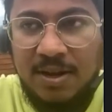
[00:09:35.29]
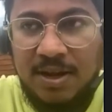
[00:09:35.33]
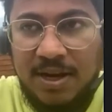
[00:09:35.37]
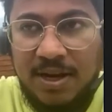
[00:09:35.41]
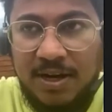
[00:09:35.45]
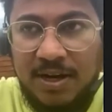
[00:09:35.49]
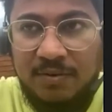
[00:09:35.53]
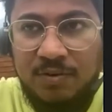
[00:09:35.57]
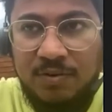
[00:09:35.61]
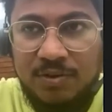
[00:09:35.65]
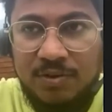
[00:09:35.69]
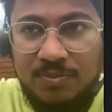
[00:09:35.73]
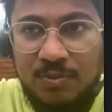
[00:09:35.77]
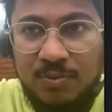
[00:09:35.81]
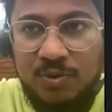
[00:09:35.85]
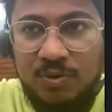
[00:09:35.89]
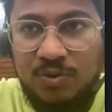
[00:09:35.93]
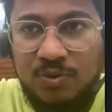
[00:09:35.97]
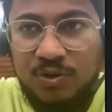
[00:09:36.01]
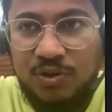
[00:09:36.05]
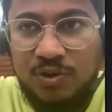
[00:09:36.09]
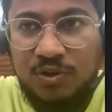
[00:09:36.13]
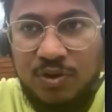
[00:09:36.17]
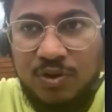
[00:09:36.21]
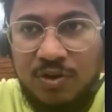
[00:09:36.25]
It was
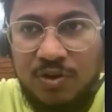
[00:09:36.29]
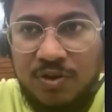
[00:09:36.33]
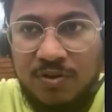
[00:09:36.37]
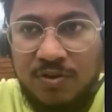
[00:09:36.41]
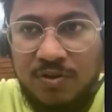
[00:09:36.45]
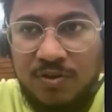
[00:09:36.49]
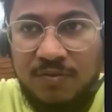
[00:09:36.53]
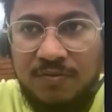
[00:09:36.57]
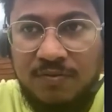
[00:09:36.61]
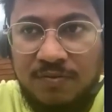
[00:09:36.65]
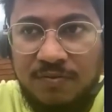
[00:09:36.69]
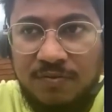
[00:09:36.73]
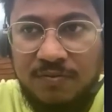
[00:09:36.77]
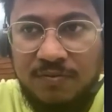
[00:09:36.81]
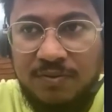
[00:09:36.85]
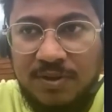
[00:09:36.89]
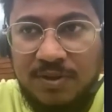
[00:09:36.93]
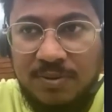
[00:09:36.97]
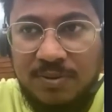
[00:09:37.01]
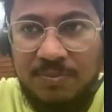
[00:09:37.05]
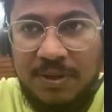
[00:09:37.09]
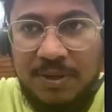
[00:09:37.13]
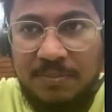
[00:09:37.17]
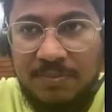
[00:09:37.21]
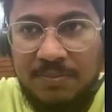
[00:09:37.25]
most of
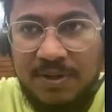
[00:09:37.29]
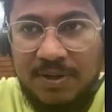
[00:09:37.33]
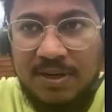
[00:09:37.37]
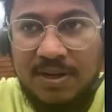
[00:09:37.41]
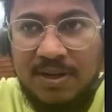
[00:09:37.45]
the people